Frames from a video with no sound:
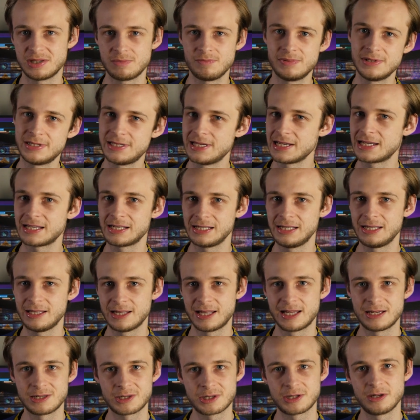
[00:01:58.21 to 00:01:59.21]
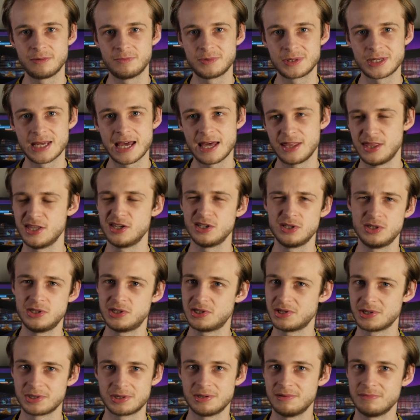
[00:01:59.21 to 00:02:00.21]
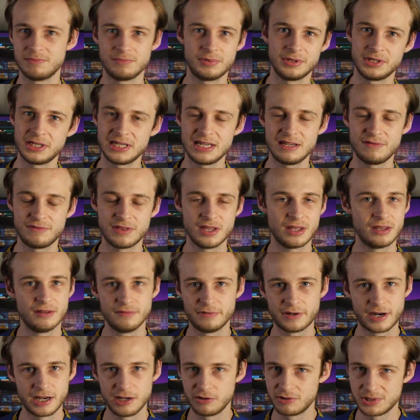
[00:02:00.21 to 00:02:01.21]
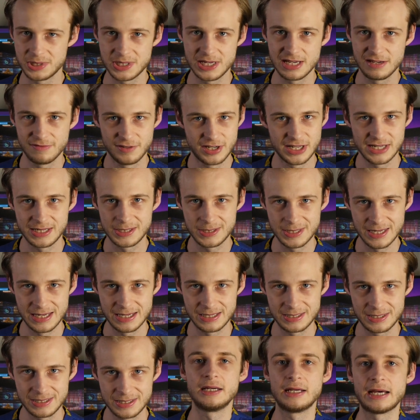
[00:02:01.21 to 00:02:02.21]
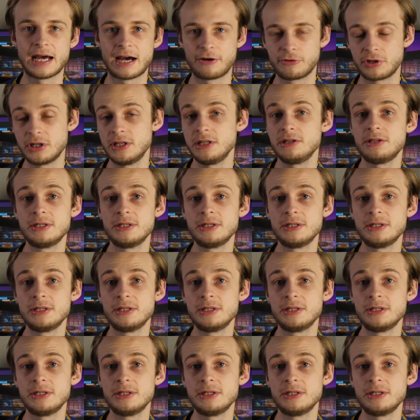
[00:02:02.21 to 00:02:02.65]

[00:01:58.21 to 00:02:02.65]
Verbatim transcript: particularly that subset that doesn't believe that the virus even exists? How can you